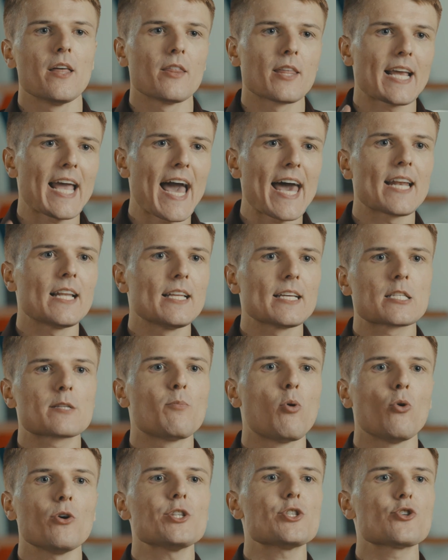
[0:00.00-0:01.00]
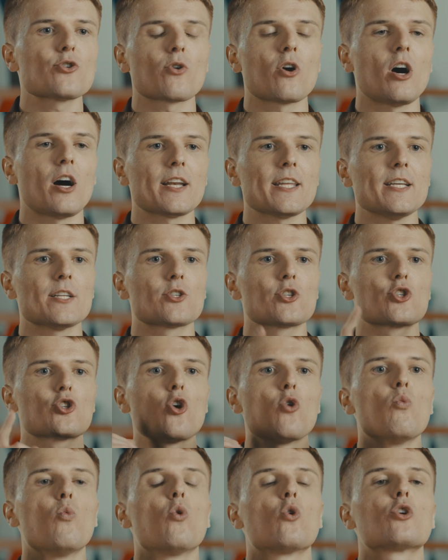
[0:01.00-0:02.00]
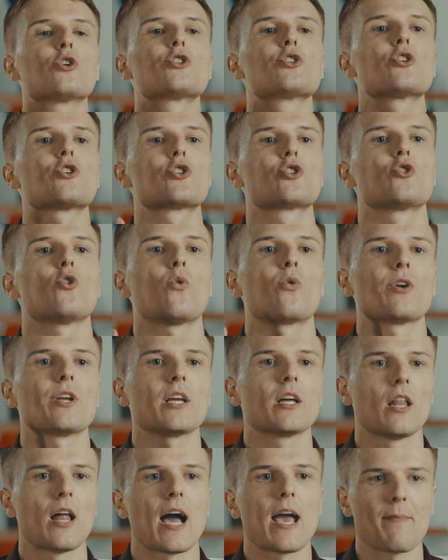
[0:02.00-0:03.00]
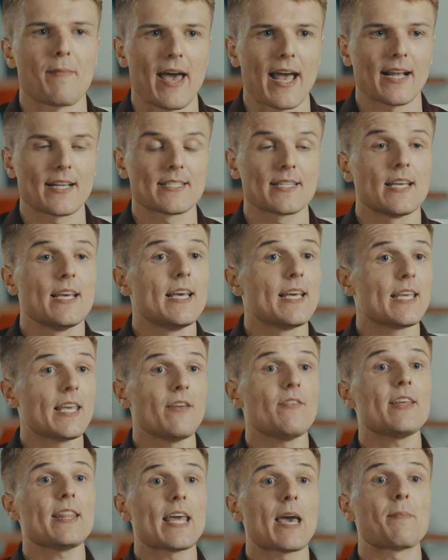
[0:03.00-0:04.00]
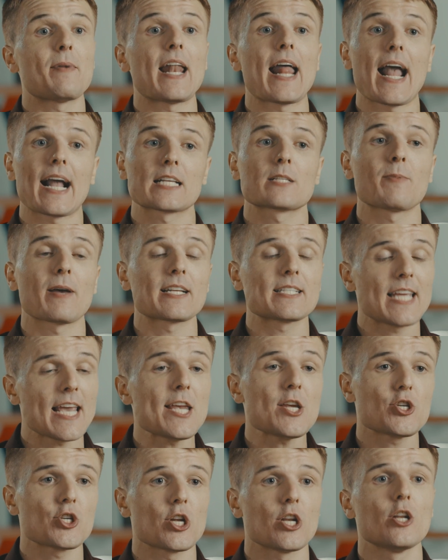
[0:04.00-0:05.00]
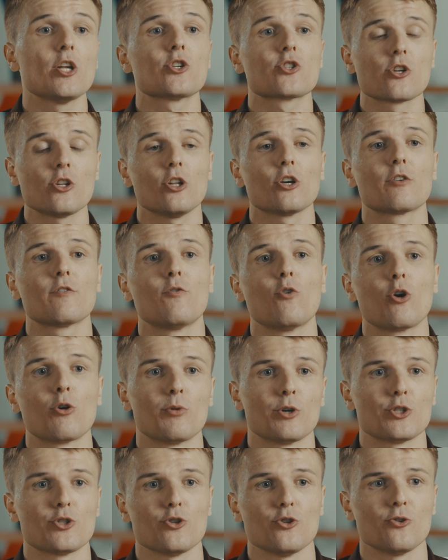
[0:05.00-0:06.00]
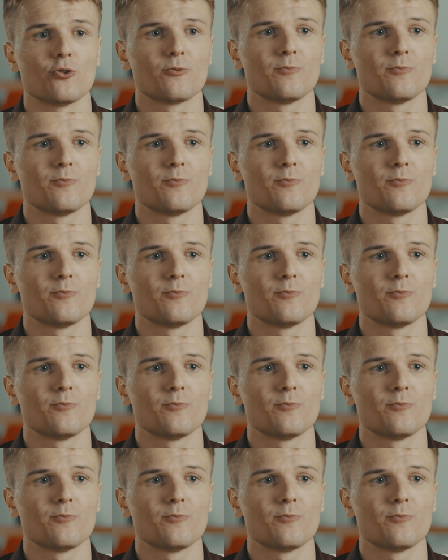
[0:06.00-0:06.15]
The catalyst points your audience towards the story climax, giving them an expectation to look forward to.